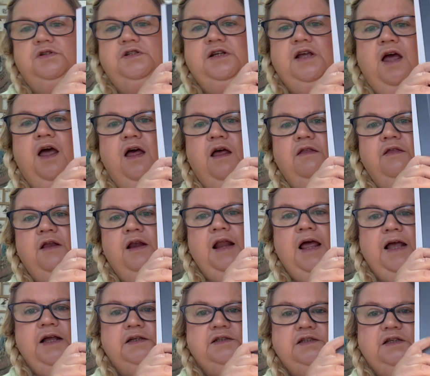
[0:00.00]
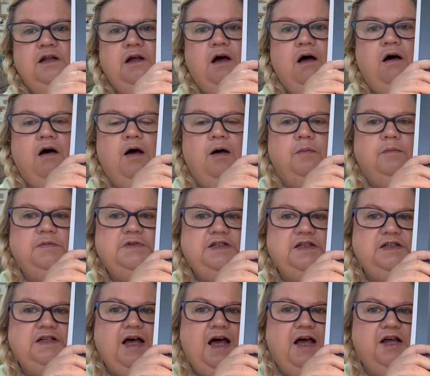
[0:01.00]
to get the legs and the arms
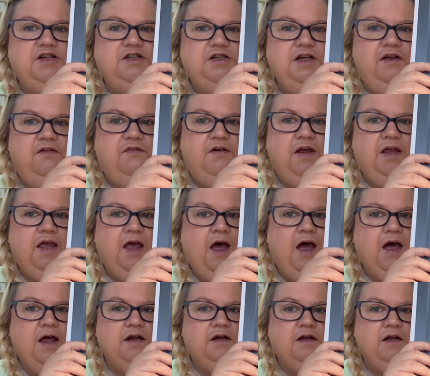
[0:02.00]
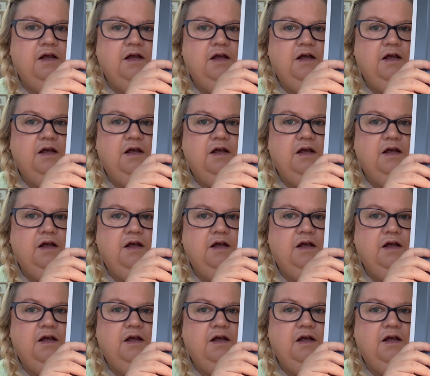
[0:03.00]
attached if I can.